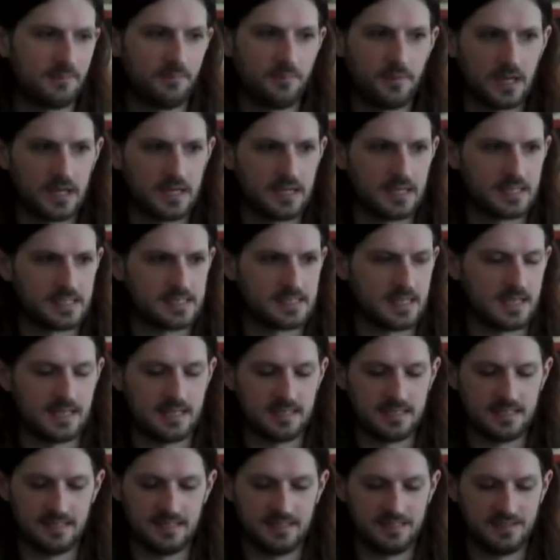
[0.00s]
I'm very
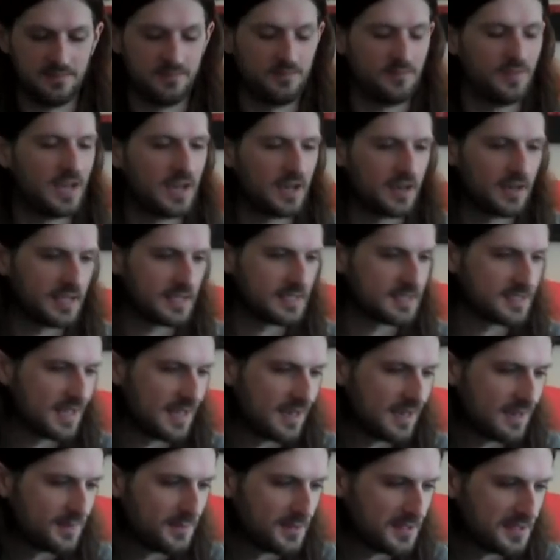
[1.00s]
excited, very
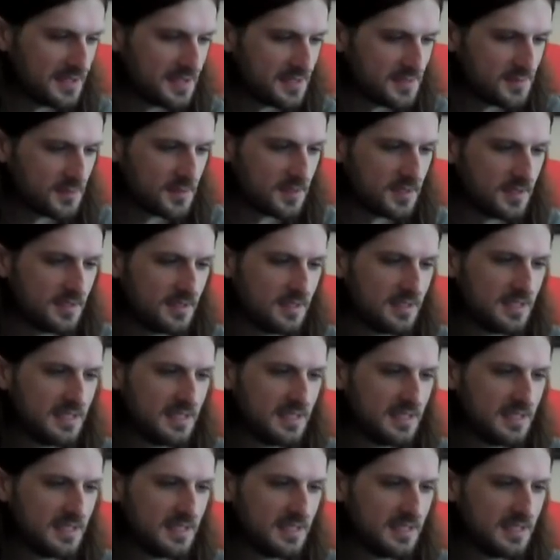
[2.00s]
excited about this one.